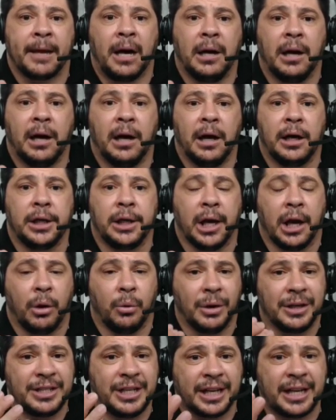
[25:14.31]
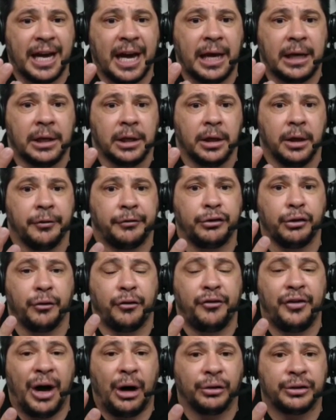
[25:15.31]
once again, if
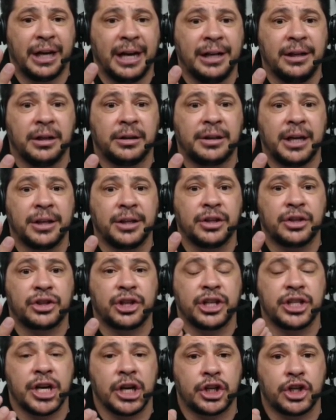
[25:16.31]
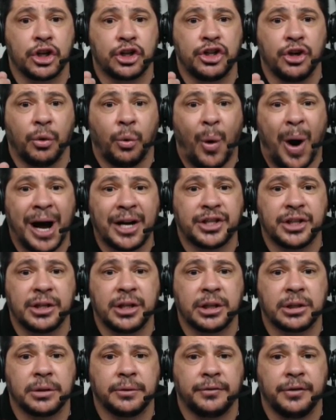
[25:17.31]
you felt anything strange as you're
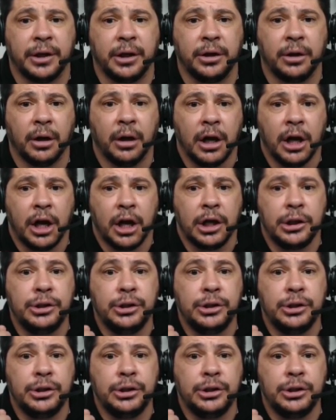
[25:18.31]
watching this video,